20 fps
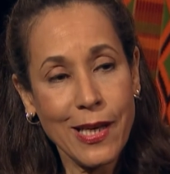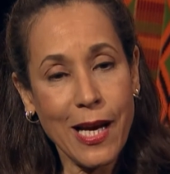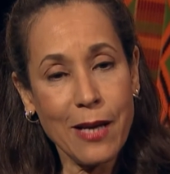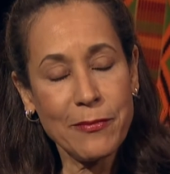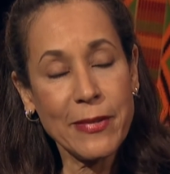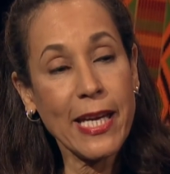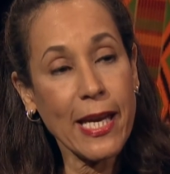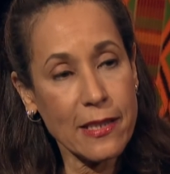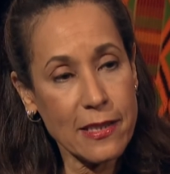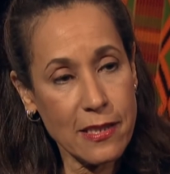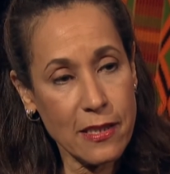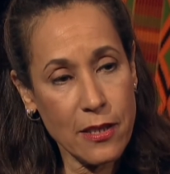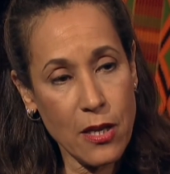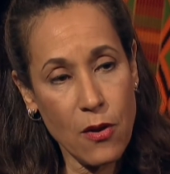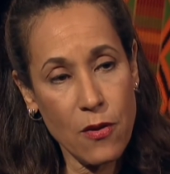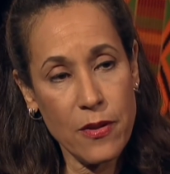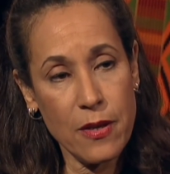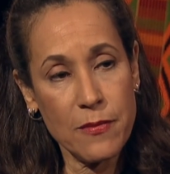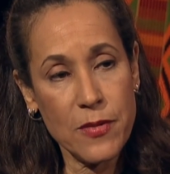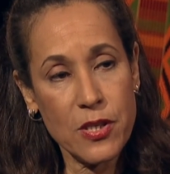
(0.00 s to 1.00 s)
Um, get to
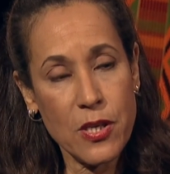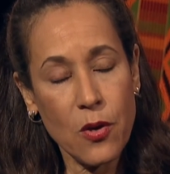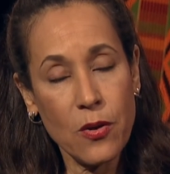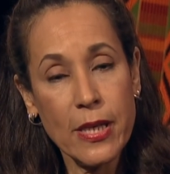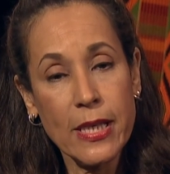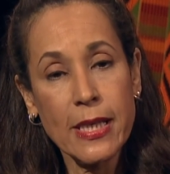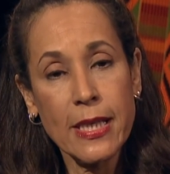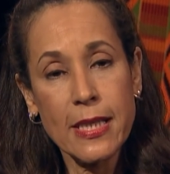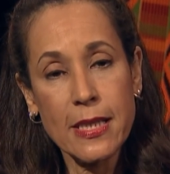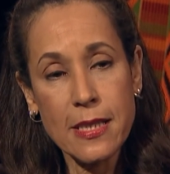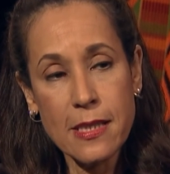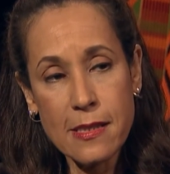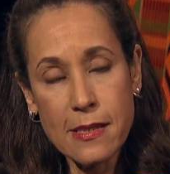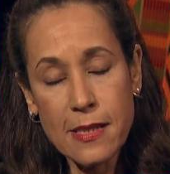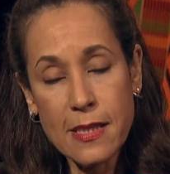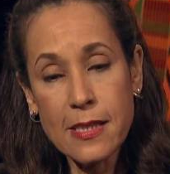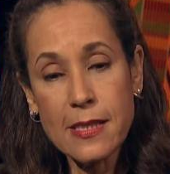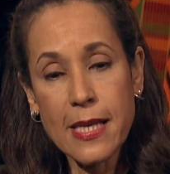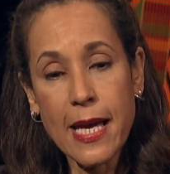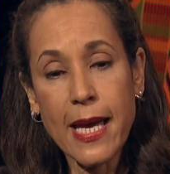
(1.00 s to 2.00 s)
know them. So
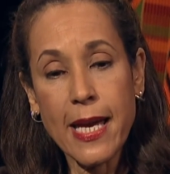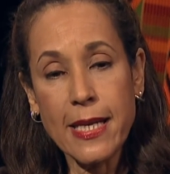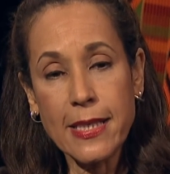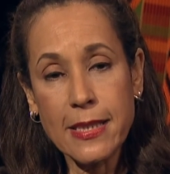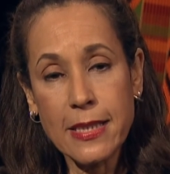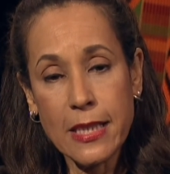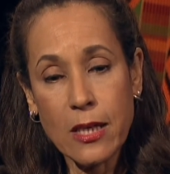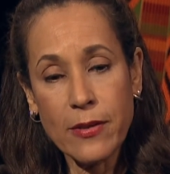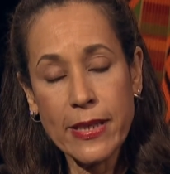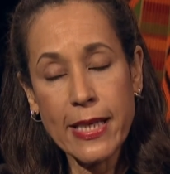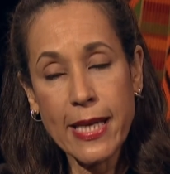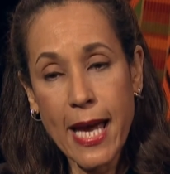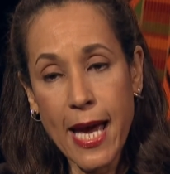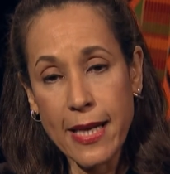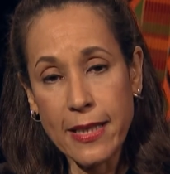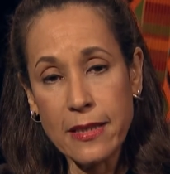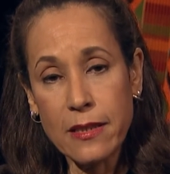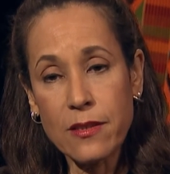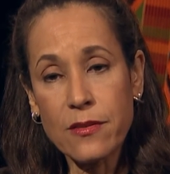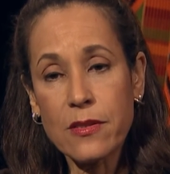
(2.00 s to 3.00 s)
this is a, you know,
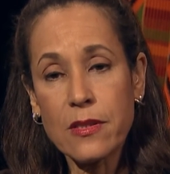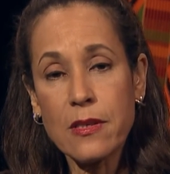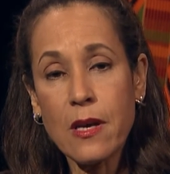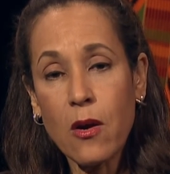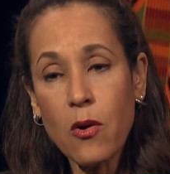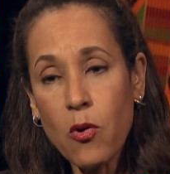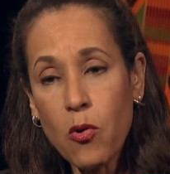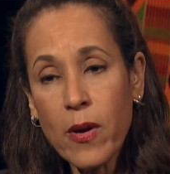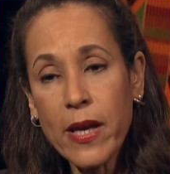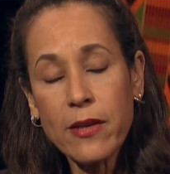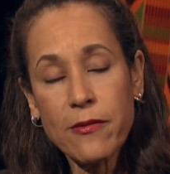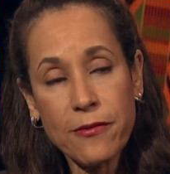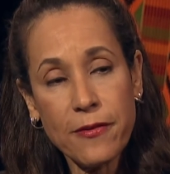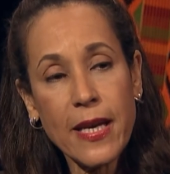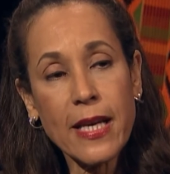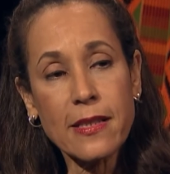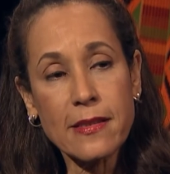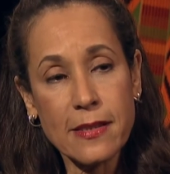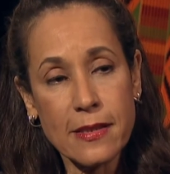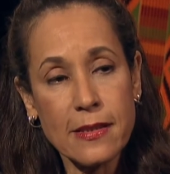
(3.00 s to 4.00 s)
again, there's no quick
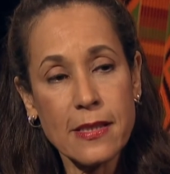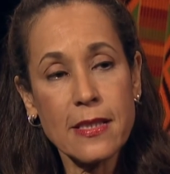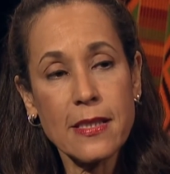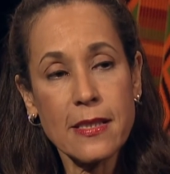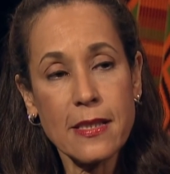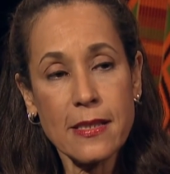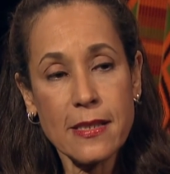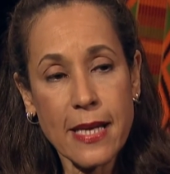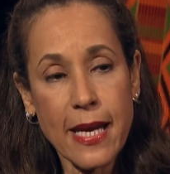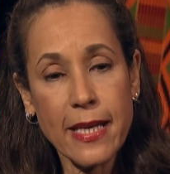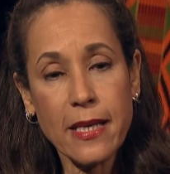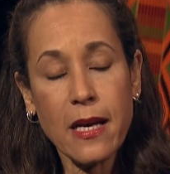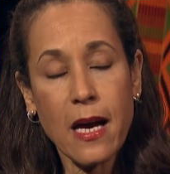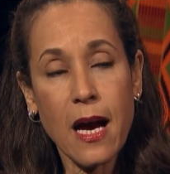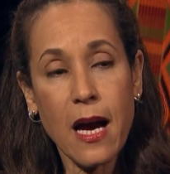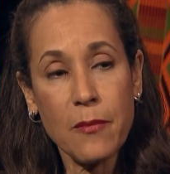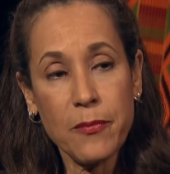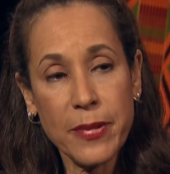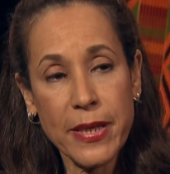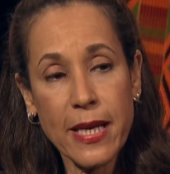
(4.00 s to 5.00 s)
fix. This is a
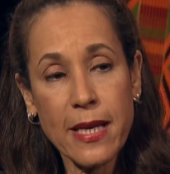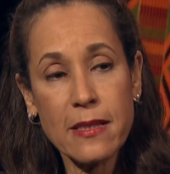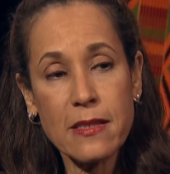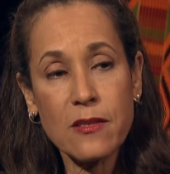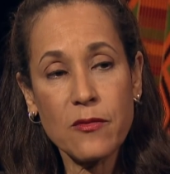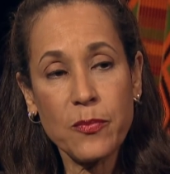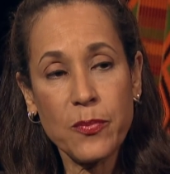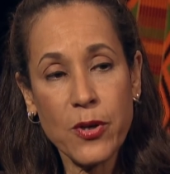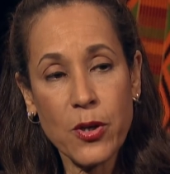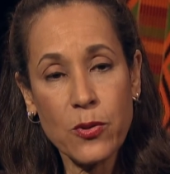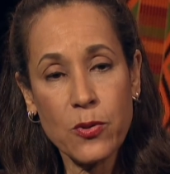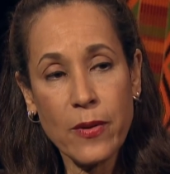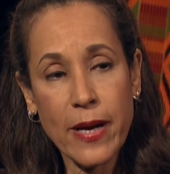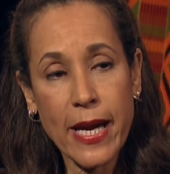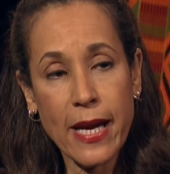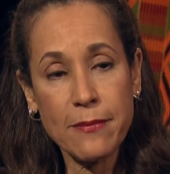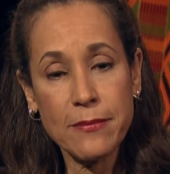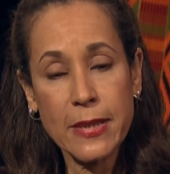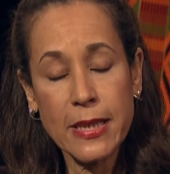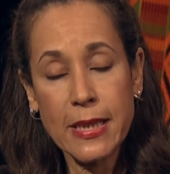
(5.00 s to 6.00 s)
comprehensive
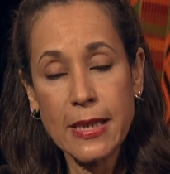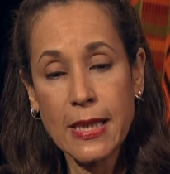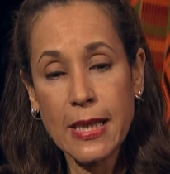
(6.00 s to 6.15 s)
program.